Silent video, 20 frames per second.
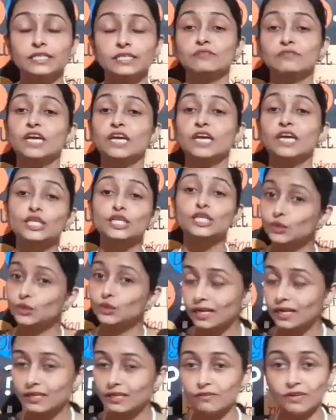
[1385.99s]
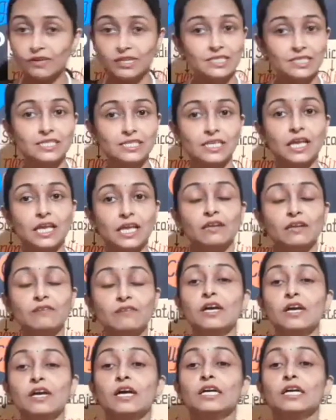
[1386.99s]
Interrogative itself
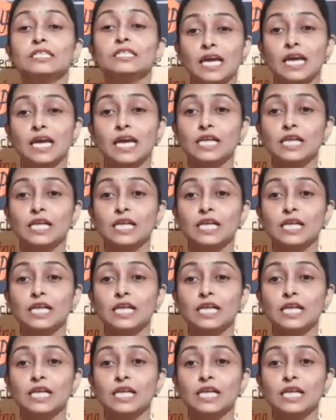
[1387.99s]
tells